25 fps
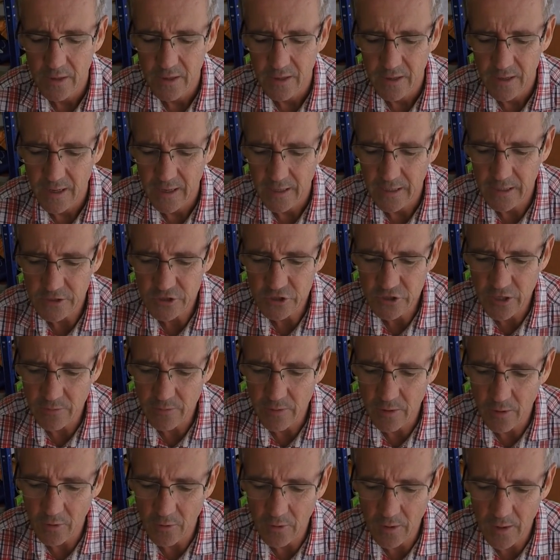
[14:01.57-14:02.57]

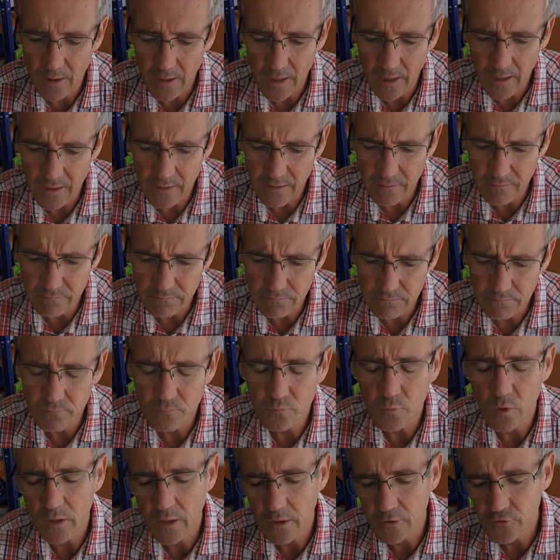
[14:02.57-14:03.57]
and
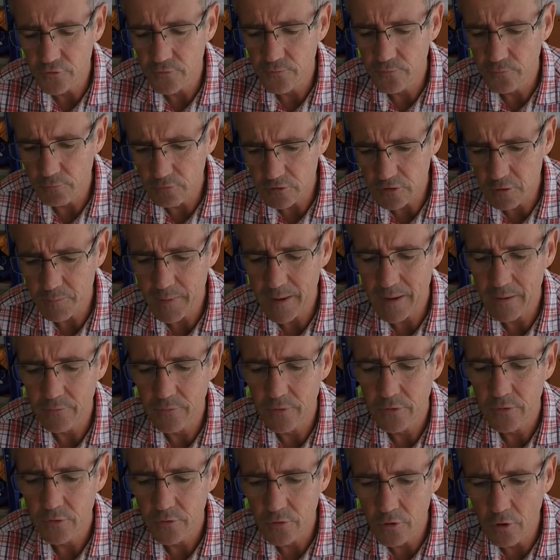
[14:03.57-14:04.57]
£140
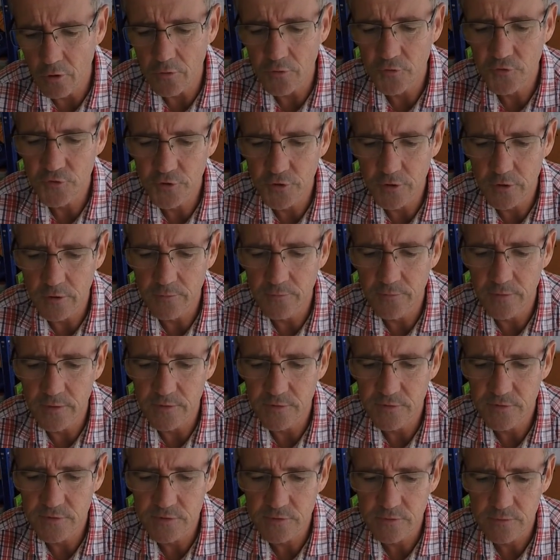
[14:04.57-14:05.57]
knop
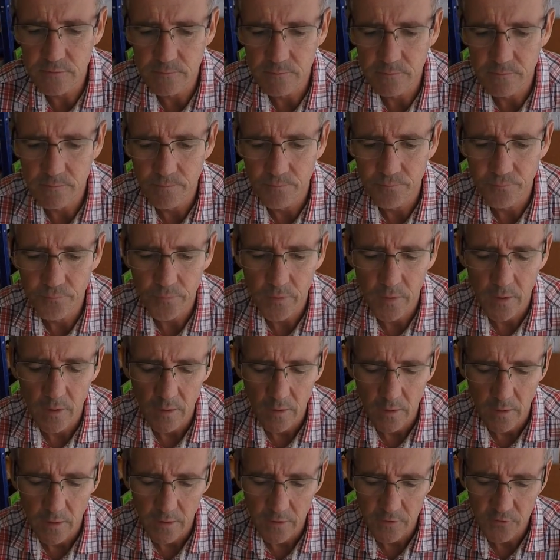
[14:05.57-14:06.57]
surface.
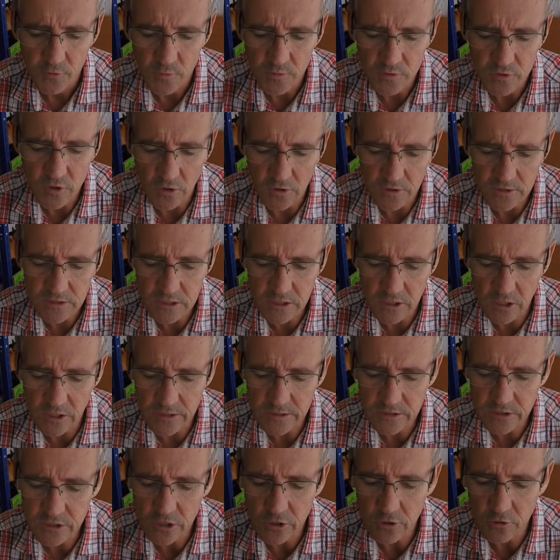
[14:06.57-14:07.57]
So it's got a
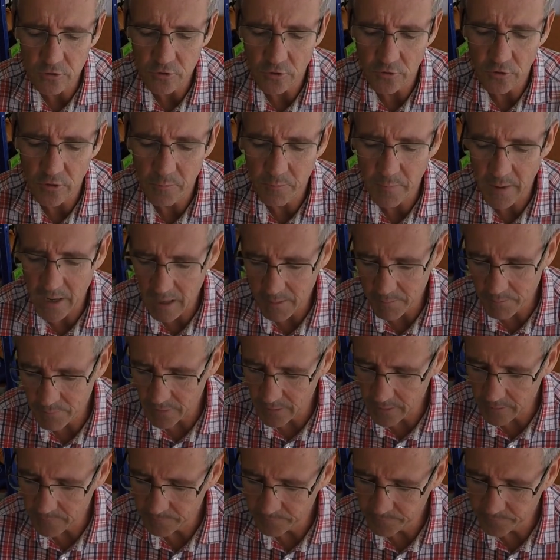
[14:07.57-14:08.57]
slight tooth on the
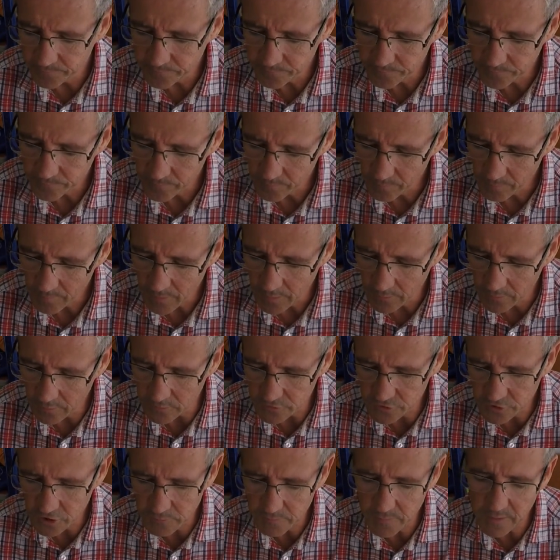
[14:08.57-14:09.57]
paper,
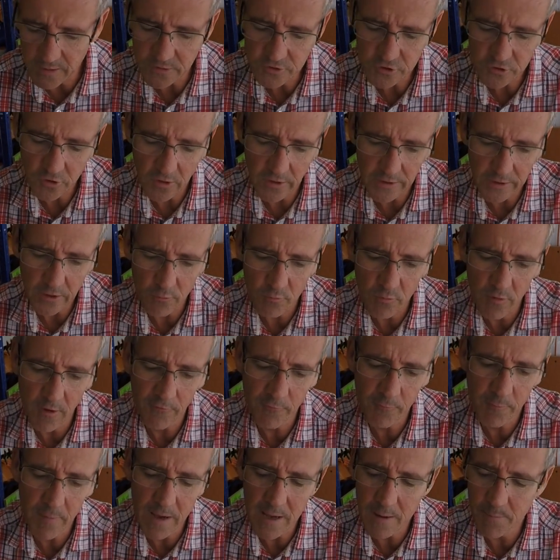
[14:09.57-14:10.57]
not too much, not like a
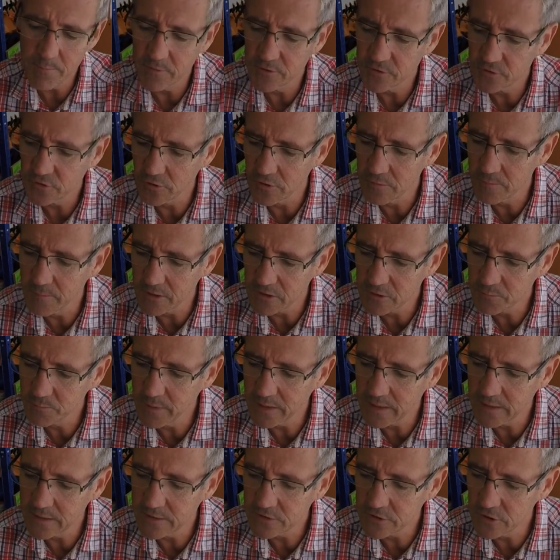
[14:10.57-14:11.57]
rough paper. It's got a much
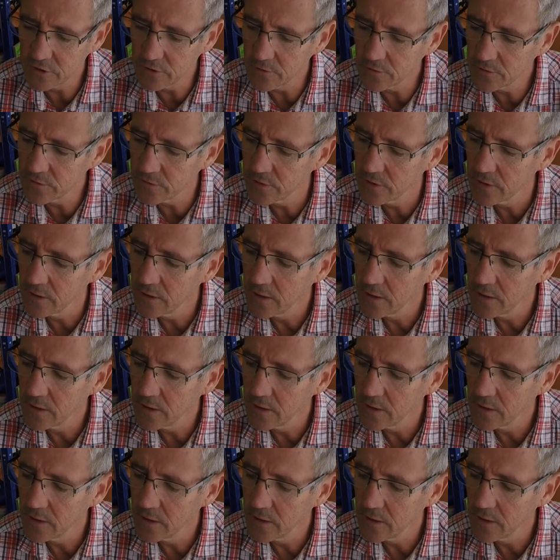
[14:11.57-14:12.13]
bigger tooth,